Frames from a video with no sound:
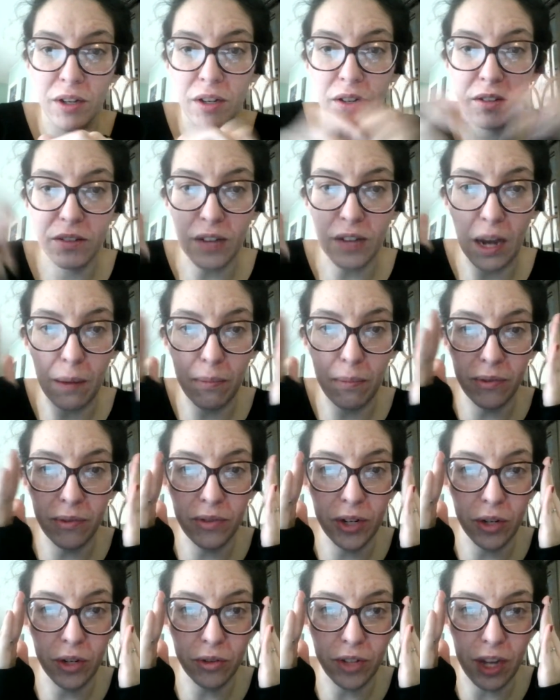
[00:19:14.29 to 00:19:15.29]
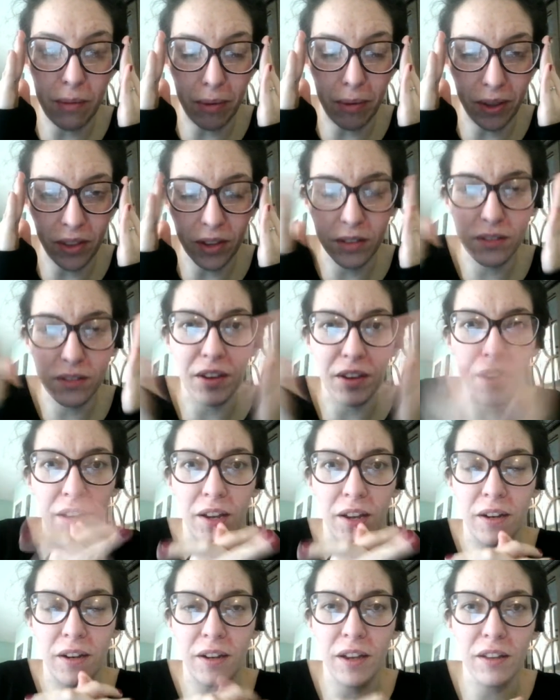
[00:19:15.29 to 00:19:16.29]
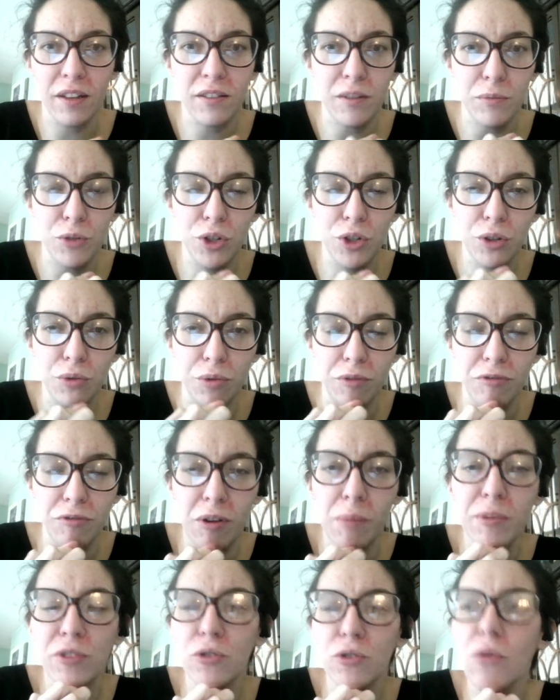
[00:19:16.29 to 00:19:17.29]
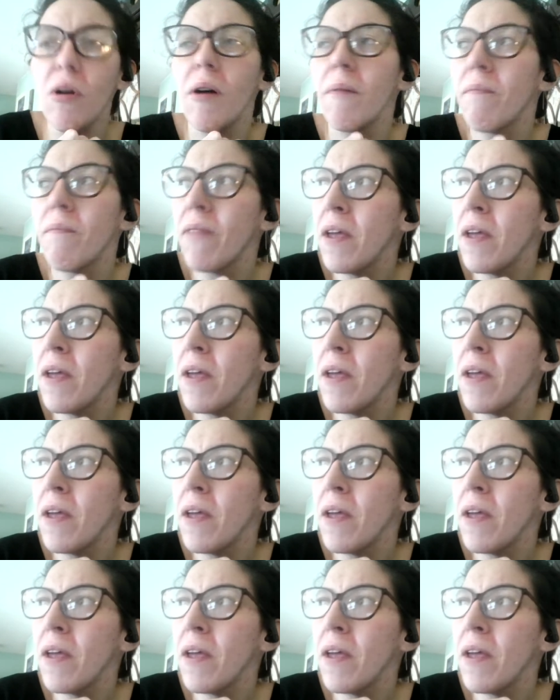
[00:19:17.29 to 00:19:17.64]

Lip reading: stop videotaping this and get some children from a school.